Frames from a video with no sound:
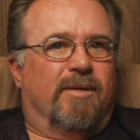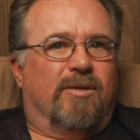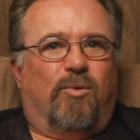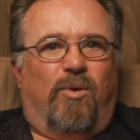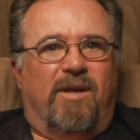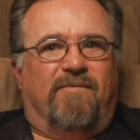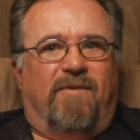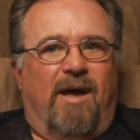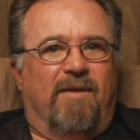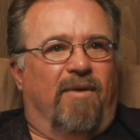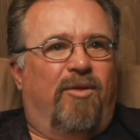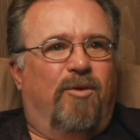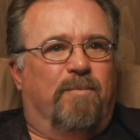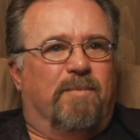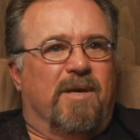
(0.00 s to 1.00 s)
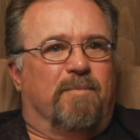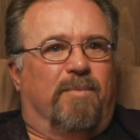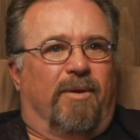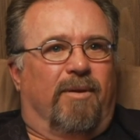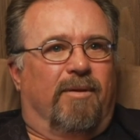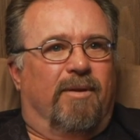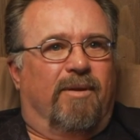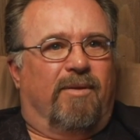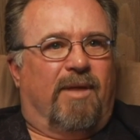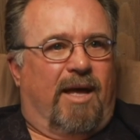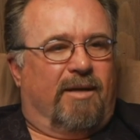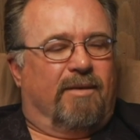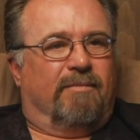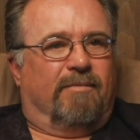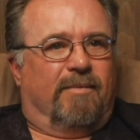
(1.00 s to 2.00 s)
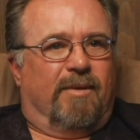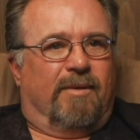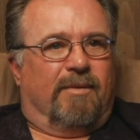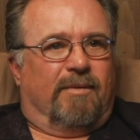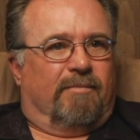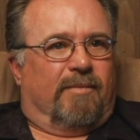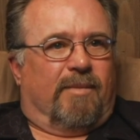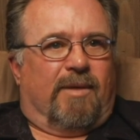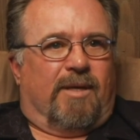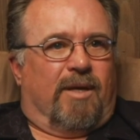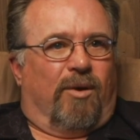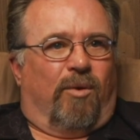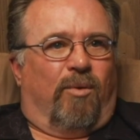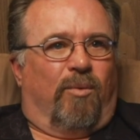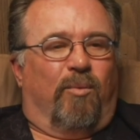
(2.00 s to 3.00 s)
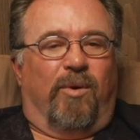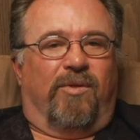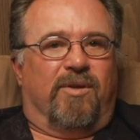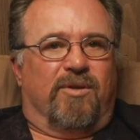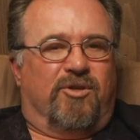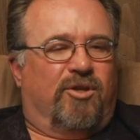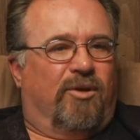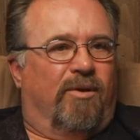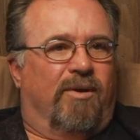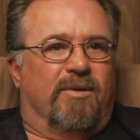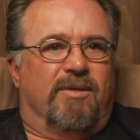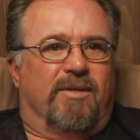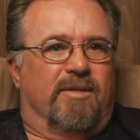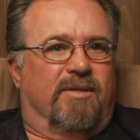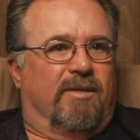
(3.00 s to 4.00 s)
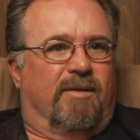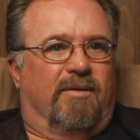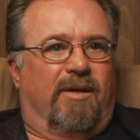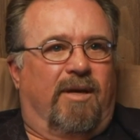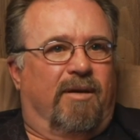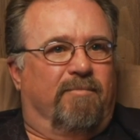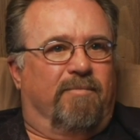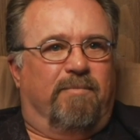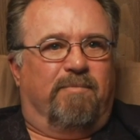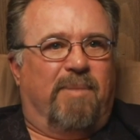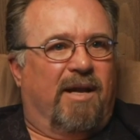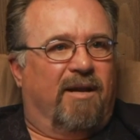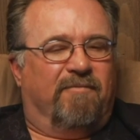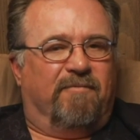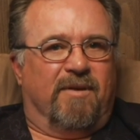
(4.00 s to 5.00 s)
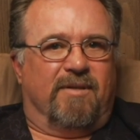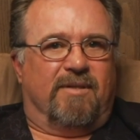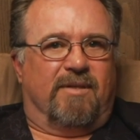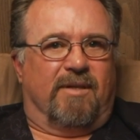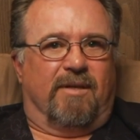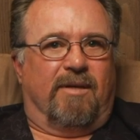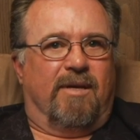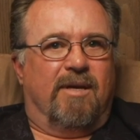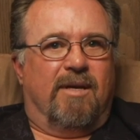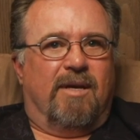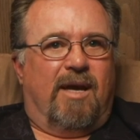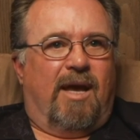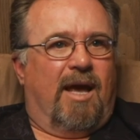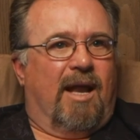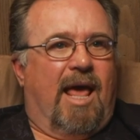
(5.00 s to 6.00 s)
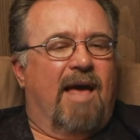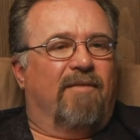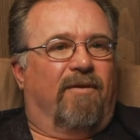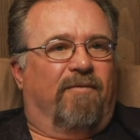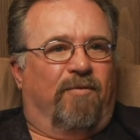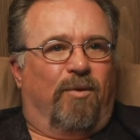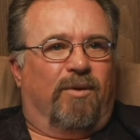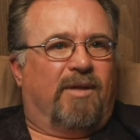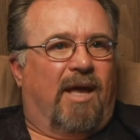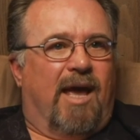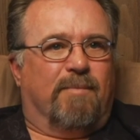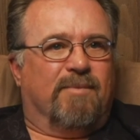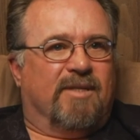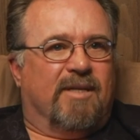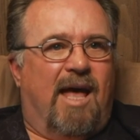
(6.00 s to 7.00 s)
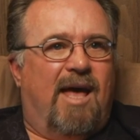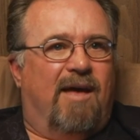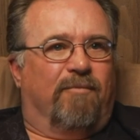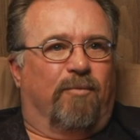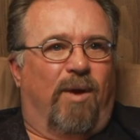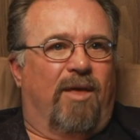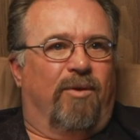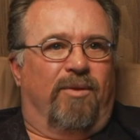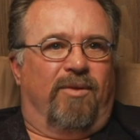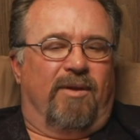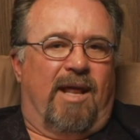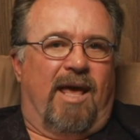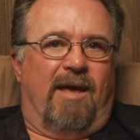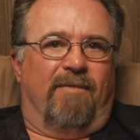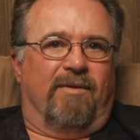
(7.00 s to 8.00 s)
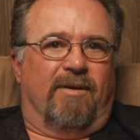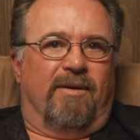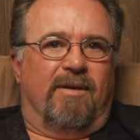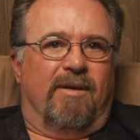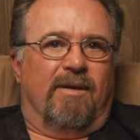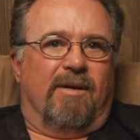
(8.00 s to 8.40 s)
25 other people that, with insurances and benefits, and have a full-time staff rather than having